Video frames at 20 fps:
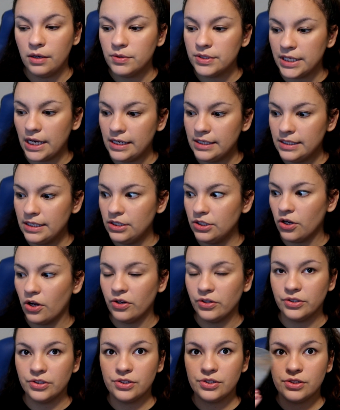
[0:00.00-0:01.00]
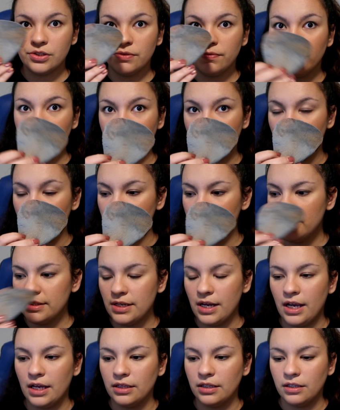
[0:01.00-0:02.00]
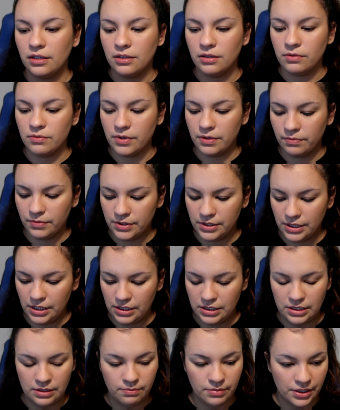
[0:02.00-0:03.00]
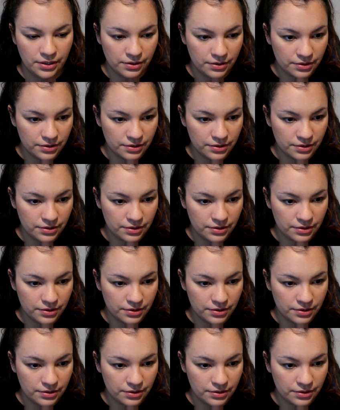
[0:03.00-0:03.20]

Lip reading: It was $18 for this, and the little one was 18